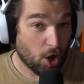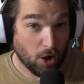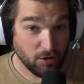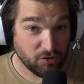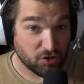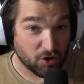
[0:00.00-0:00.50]

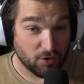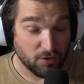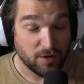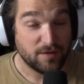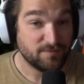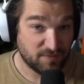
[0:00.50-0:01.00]

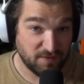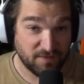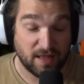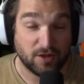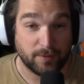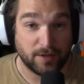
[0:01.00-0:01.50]
Also,
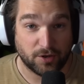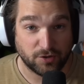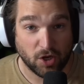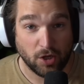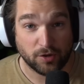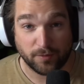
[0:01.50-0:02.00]
devaluing our
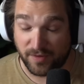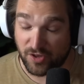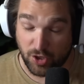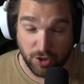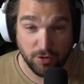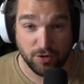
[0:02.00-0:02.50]
dollar
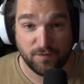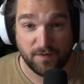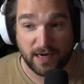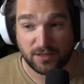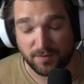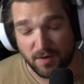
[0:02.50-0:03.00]
plays a huge factor,